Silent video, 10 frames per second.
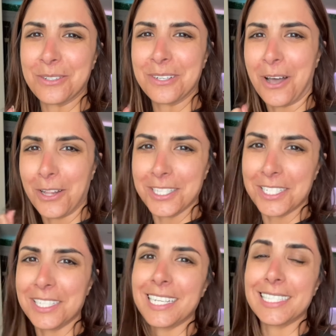
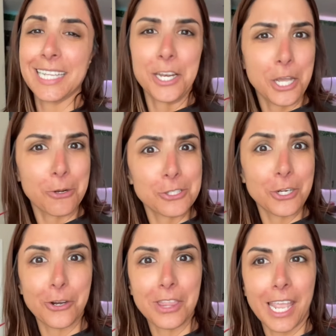constantly say no to
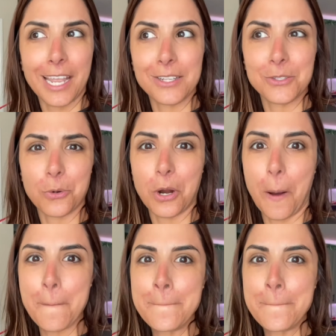certain things or